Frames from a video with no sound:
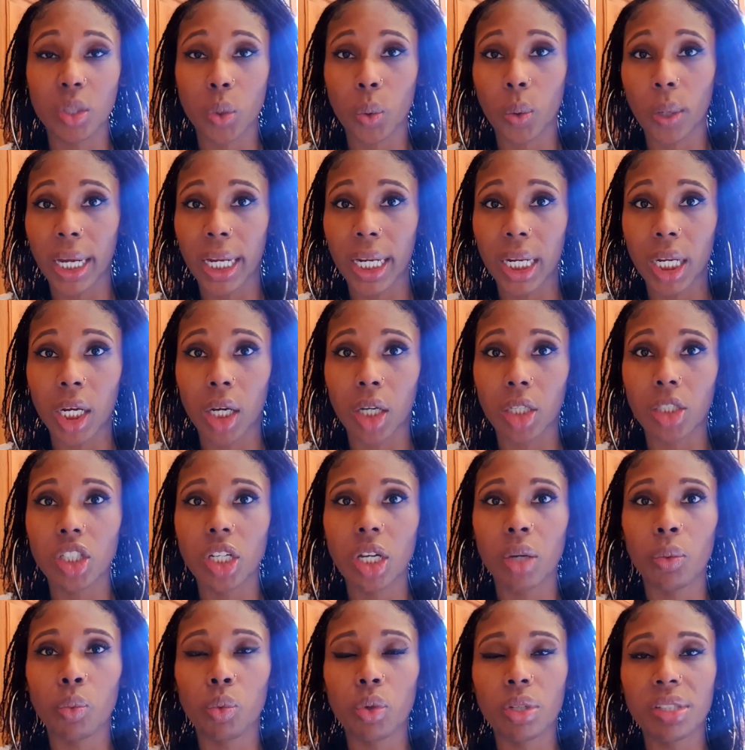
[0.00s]
quite large,
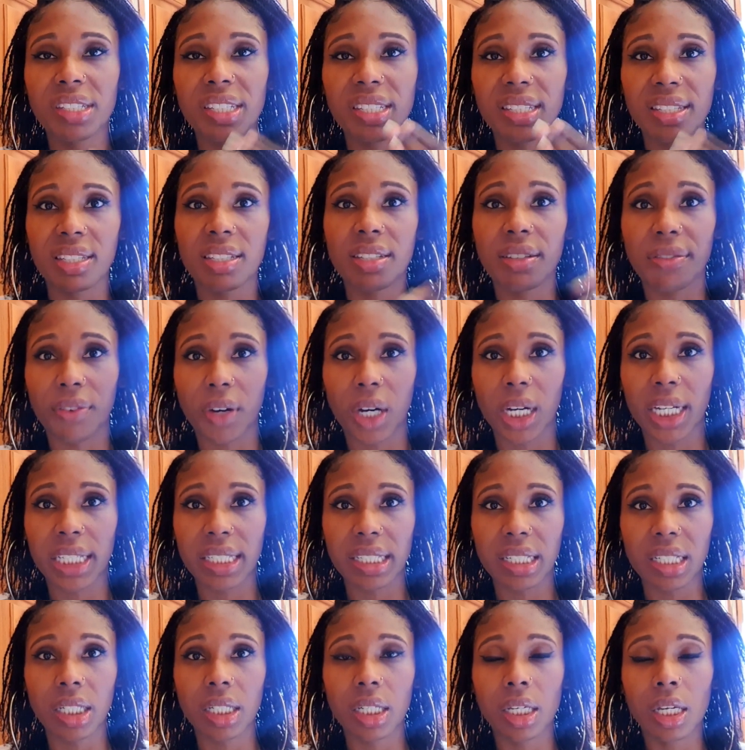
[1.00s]
I wanted to
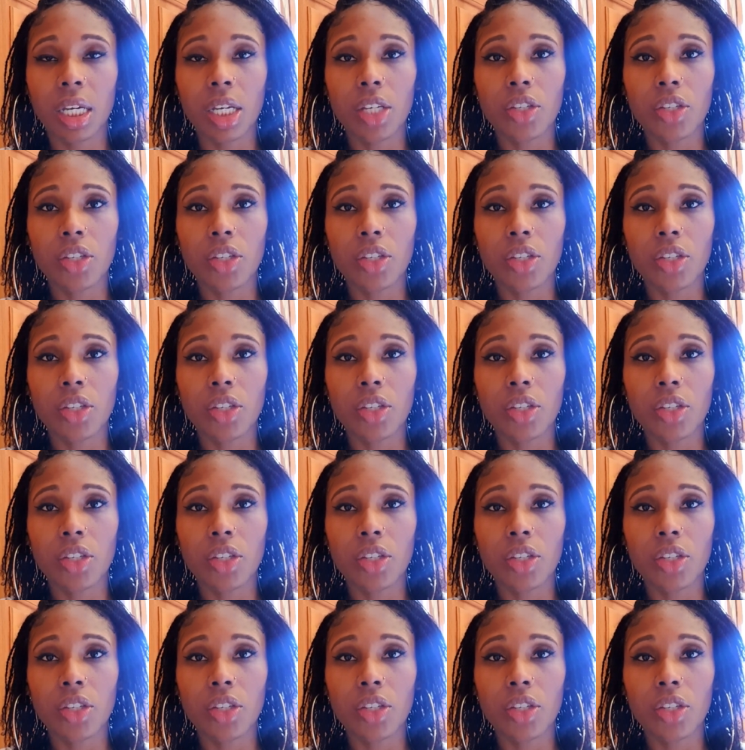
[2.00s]
divide it.